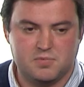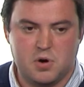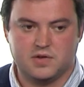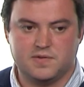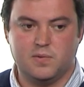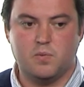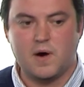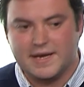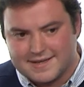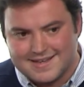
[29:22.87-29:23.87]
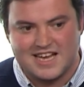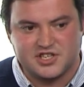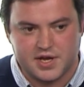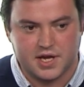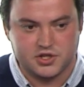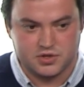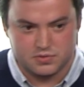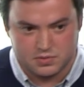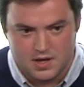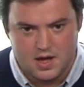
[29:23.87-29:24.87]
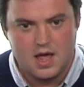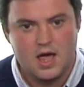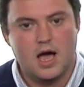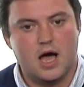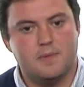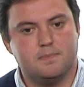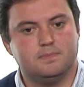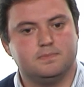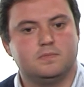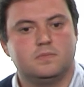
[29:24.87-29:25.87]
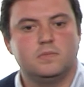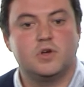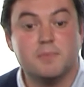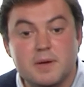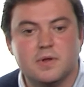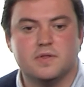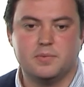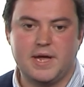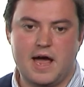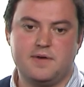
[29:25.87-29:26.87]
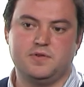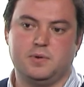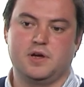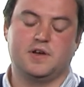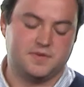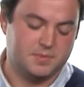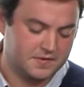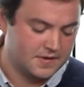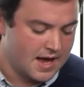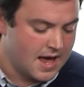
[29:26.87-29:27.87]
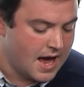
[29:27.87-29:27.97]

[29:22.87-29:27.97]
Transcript: is part of a wider educational commitment that we have to our customers.